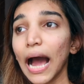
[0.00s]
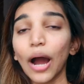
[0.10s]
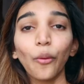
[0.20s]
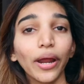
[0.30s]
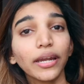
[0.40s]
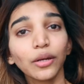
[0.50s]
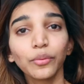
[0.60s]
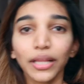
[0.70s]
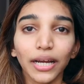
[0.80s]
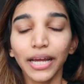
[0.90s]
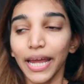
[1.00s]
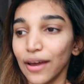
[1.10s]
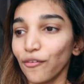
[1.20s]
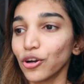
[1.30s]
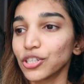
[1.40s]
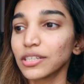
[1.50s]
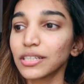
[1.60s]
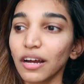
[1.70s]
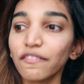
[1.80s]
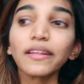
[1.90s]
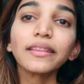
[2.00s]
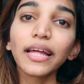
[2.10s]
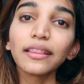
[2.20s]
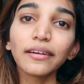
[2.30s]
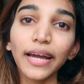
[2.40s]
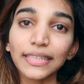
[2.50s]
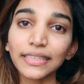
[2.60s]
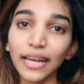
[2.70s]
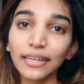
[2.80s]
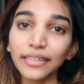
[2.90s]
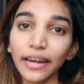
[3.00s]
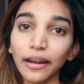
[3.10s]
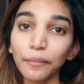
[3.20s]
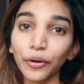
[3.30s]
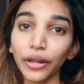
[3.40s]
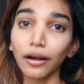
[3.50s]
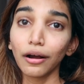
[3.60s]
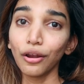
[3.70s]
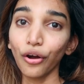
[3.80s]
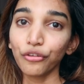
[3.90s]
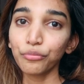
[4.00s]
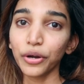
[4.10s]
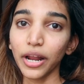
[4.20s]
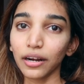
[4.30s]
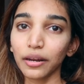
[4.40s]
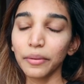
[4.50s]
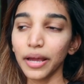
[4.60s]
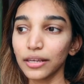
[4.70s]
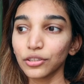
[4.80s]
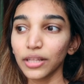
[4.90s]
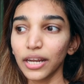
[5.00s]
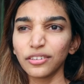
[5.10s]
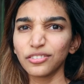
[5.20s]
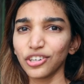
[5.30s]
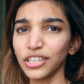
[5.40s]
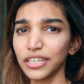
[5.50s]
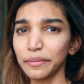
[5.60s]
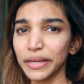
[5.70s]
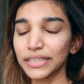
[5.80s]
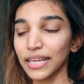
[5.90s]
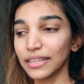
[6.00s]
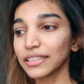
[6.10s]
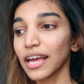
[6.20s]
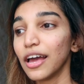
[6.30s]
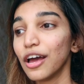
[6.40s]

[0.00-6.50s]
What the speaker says: I went in with like a hair wash and stuff, and then the hairstylist ended up putting a lot of product in my hair, so that really didn't make sense